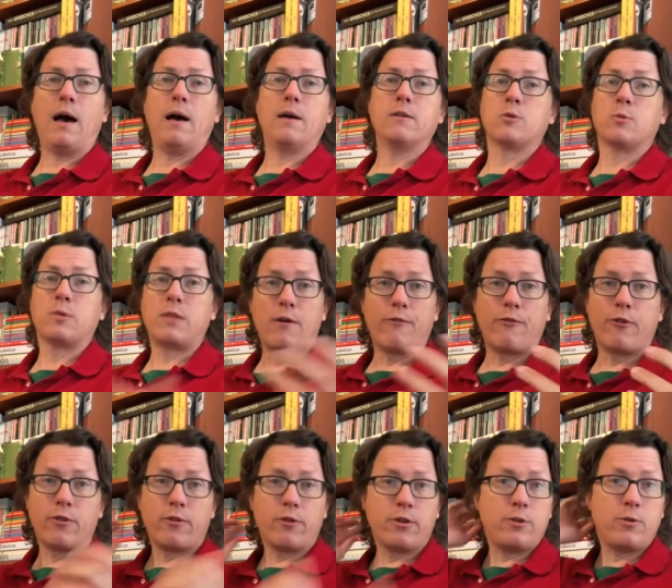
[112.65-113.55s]
So without
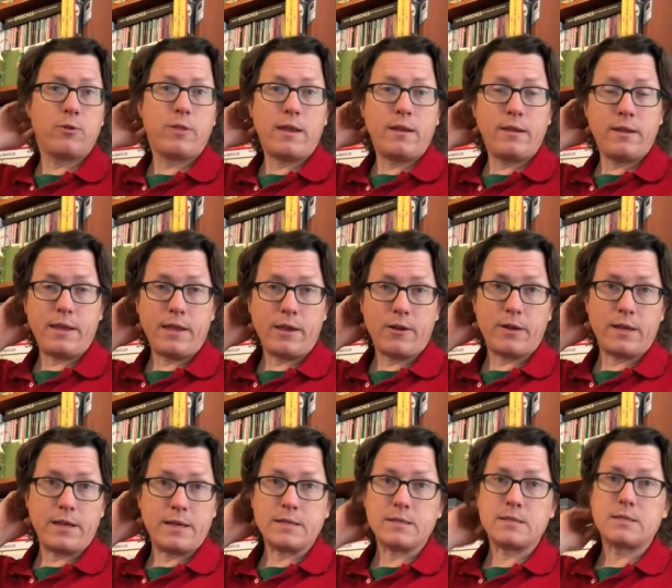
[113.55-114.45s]
further ado, then here
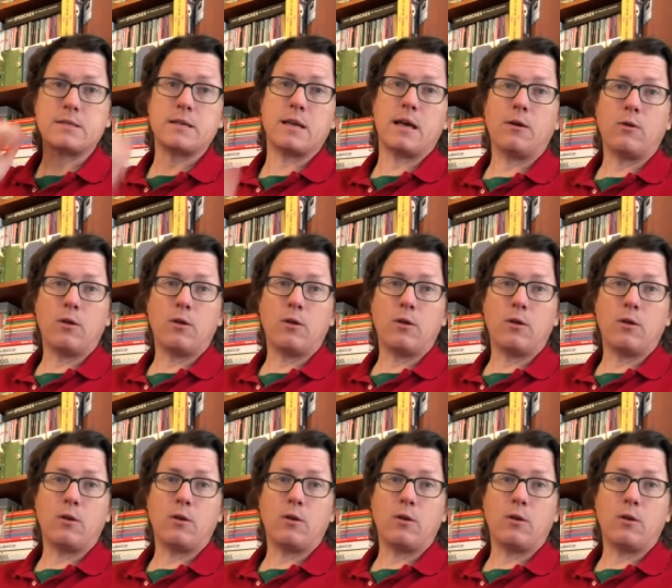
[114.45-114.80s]
is